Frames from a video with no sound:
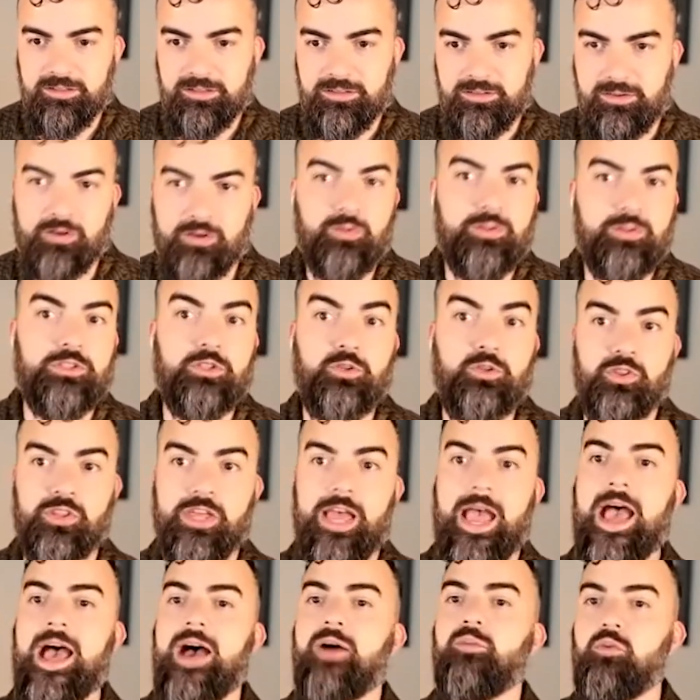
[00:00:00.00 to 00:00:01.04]
how do we do
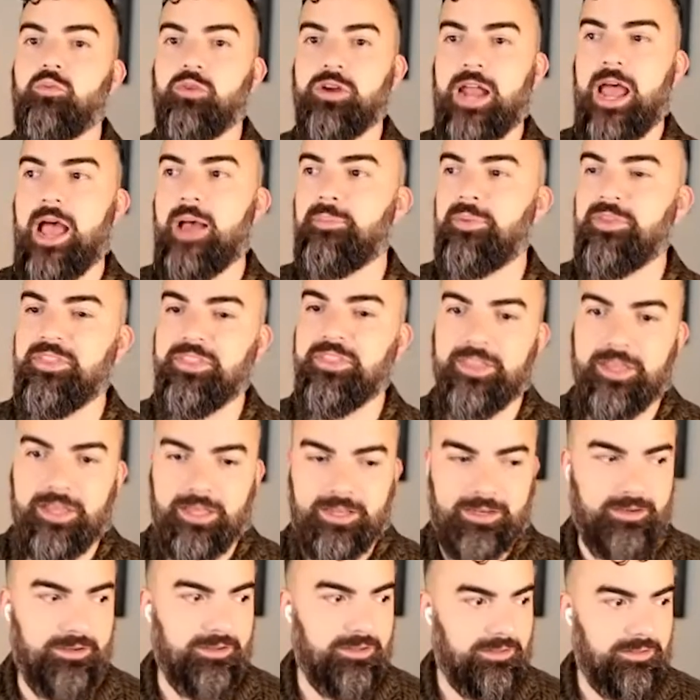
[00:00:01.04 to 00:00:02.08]
that what would happen
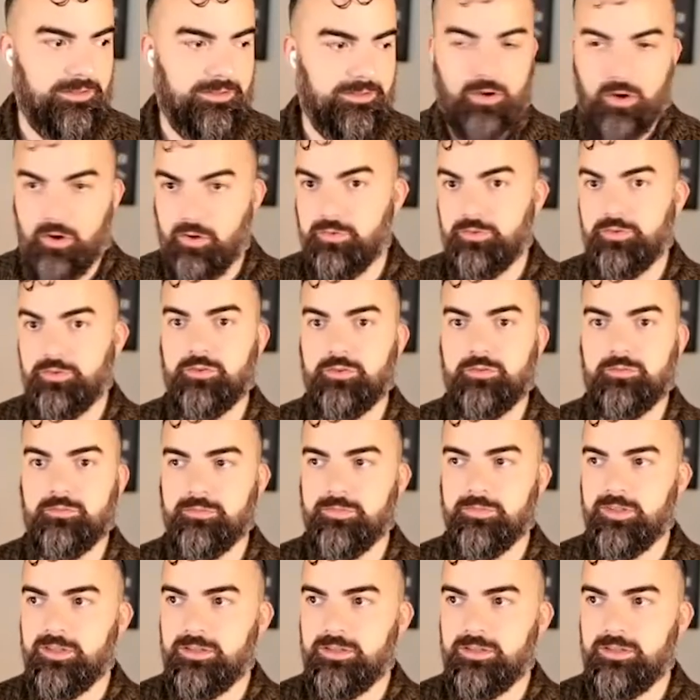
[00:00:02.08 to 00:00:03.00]
then oh, you'd